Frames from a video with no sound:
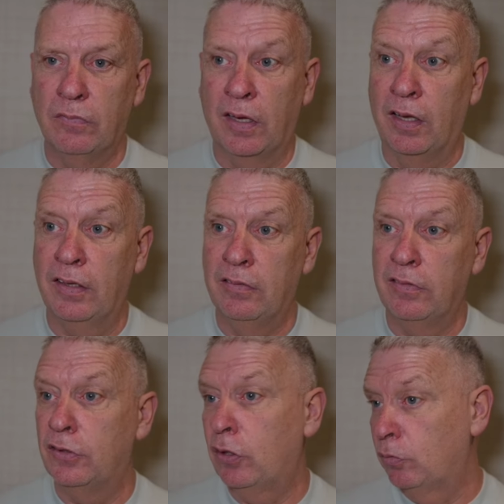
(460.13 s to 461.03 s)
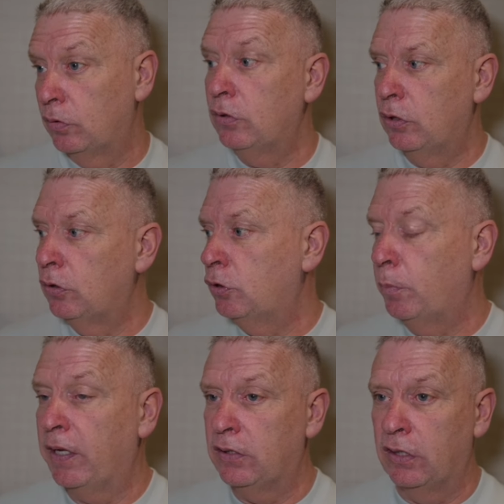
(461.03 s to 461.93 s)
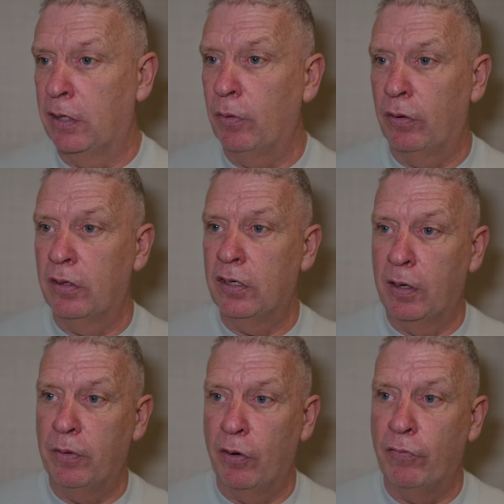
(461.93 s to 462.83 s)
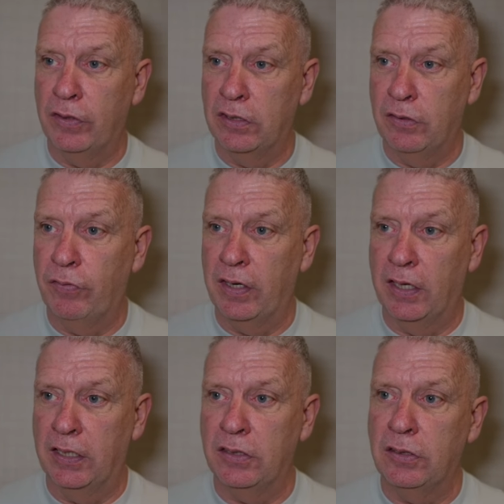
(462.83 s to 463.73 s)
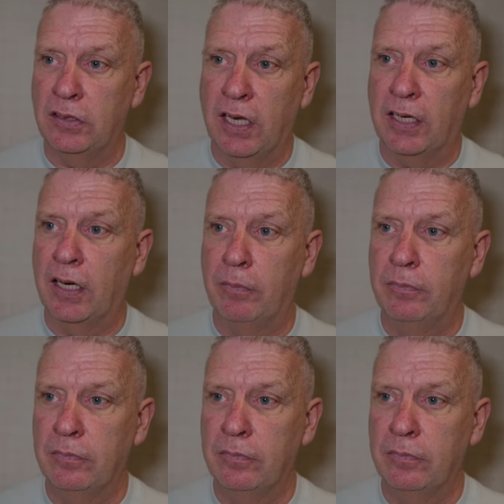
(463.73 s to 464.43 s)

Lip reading: Aye, until Spencer came in offered us the fight against Takam,